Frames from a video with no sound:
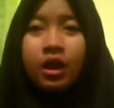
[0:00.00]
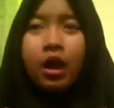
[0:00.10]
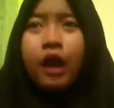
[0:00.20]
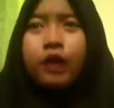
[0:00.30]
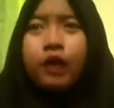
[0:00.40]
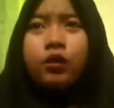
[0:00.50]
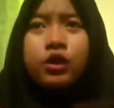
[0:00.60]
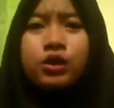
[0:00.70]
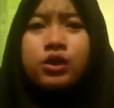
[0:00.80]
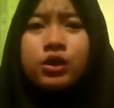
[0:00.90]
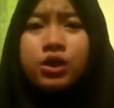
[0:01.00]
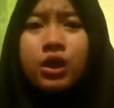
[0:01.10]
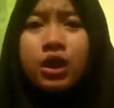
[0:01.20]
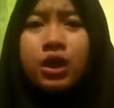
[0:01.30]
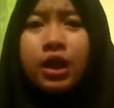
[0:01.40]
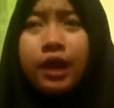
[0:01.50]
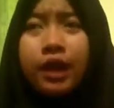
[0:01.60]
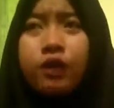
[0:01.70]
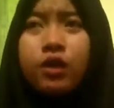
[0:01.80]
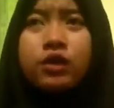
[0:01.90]
I was I
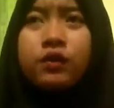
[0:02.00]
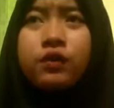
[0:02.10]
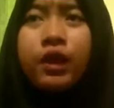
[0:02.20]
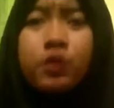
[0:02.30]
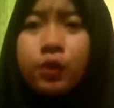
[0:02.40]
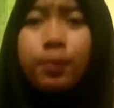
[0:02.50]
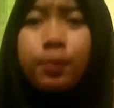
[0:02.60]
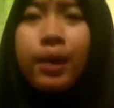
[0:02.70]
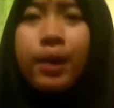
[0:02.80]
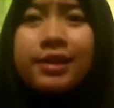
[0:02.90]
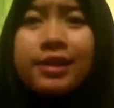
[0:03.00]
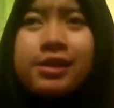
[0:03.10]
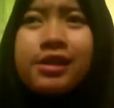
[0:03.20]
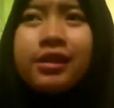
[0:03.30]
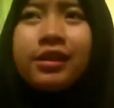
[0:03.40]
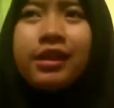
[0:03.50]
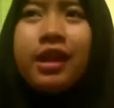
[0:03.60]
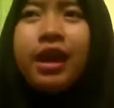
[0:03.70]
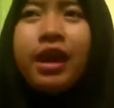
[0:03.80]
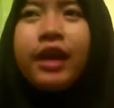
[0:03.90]
was very surprised.
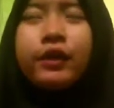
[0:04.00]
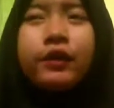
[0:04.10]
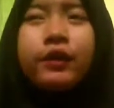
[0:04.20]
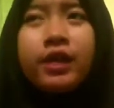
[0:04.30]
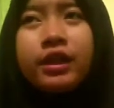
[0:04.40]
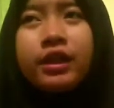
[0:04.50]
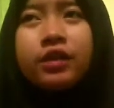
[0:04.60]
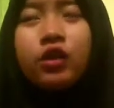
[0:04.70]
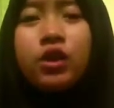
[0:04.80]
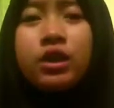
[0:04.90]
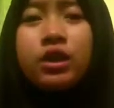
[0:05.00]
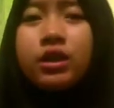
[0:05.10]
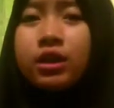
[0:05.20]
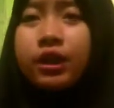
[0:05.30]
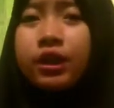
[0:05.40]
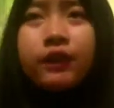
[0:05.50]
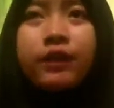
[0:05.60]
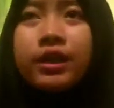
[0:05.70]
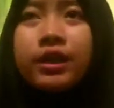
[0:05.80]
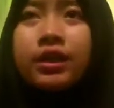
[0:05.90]
I fell into the
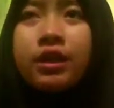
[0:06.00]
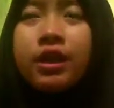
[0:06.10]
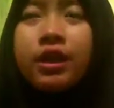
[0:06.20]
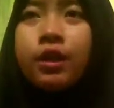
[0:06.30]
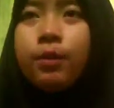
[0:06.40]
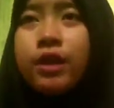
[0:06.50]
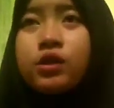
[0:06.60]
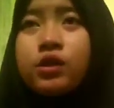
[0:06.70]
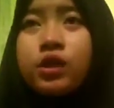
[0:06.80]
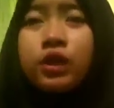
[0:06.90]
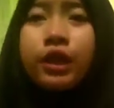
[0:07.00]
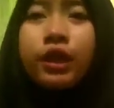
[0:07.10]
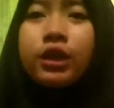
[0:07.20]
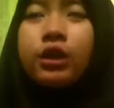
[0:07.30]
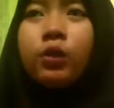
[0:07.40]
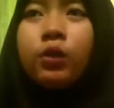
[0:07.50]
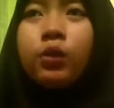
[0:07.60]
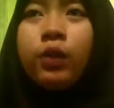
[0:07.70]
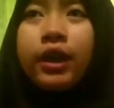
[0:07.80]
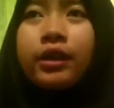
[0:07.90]
river. My shirt is
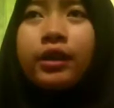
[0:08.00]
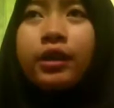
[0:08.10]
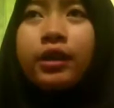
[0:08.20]
wet